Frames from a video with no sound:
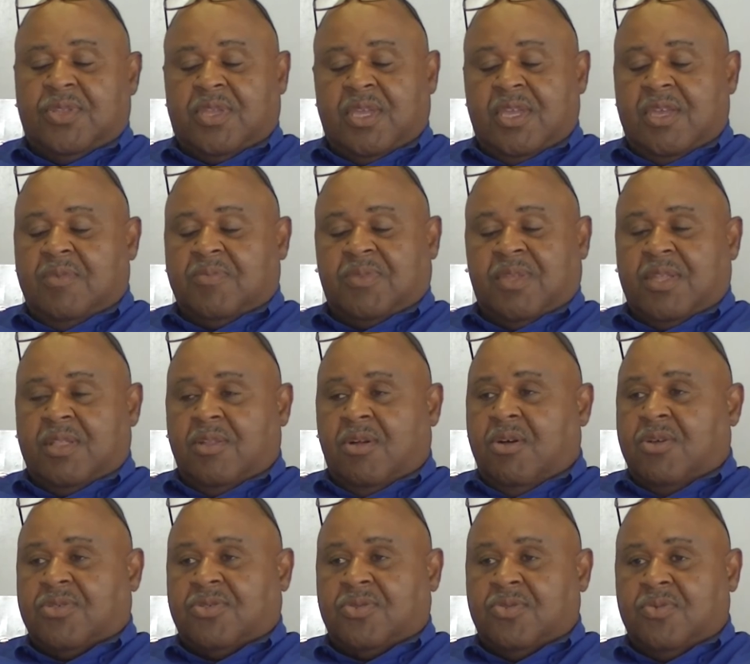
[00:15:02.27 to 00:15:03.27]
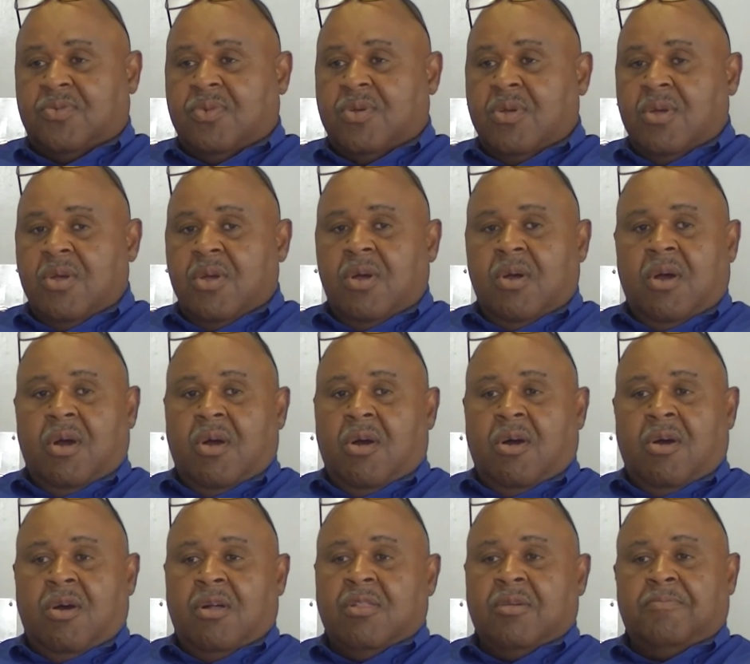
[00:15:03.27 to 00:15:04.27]
teams they lost to are
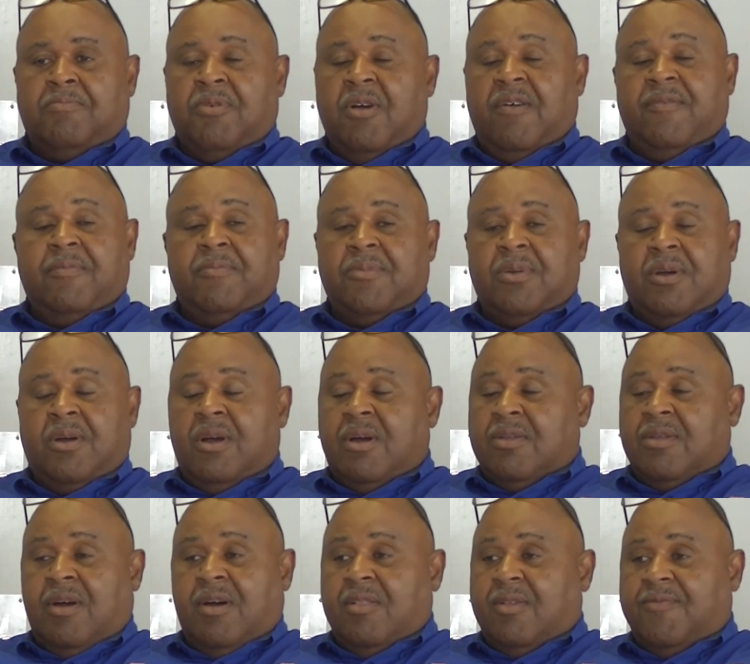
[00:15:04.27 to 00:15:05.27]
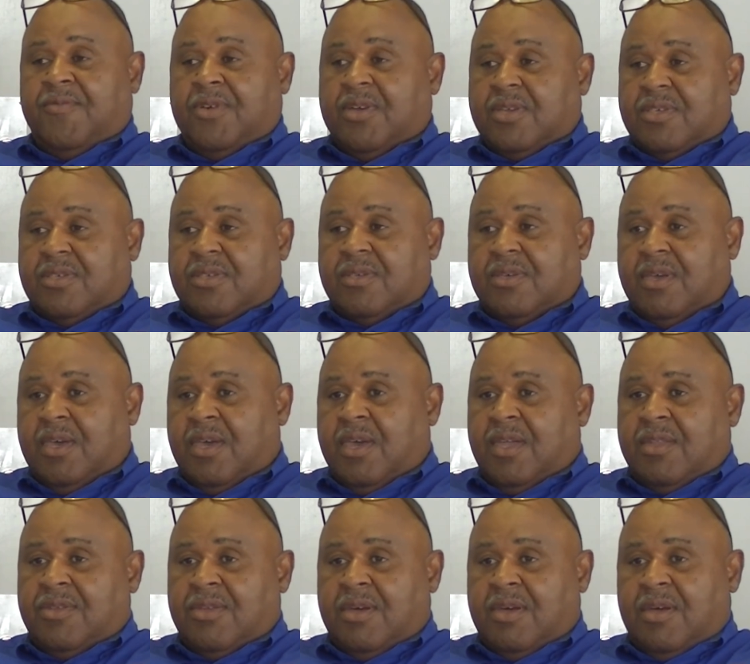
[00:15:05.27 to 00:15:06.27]
all above and beyond all of us.
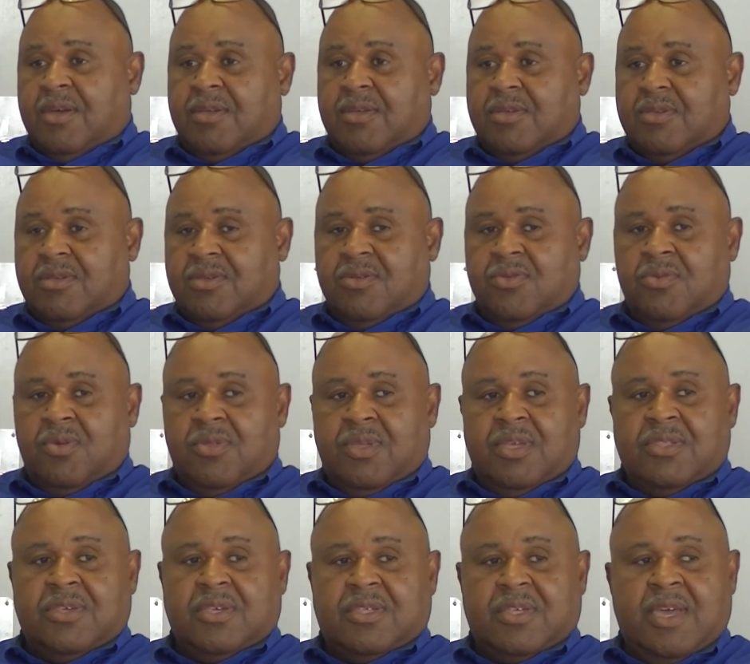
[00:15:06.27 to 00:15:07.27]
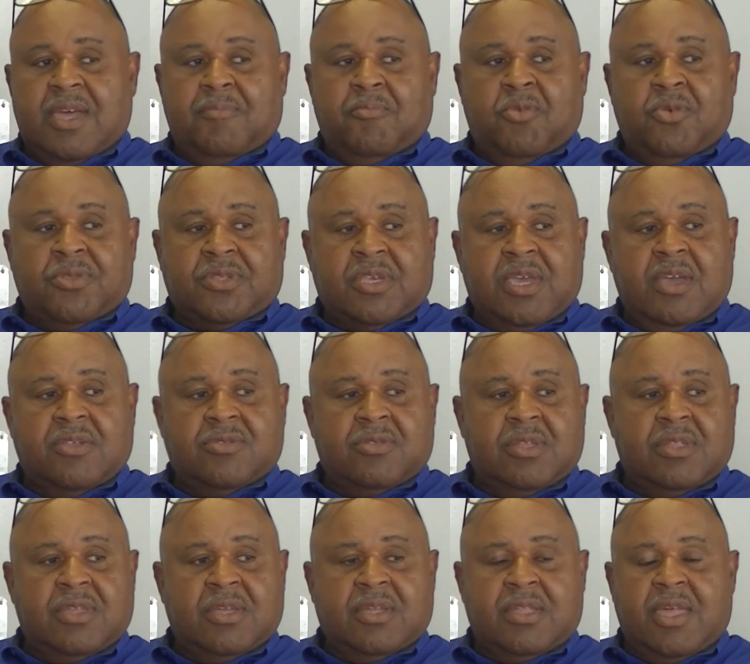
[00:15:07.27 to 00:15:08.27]
And, you know, they just have more schedule
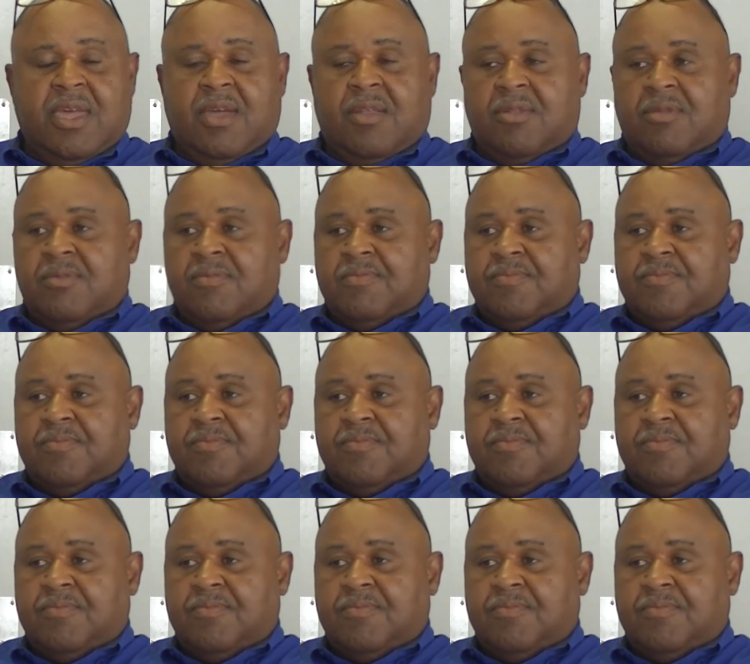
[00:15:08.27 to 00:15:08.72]
than they can handle.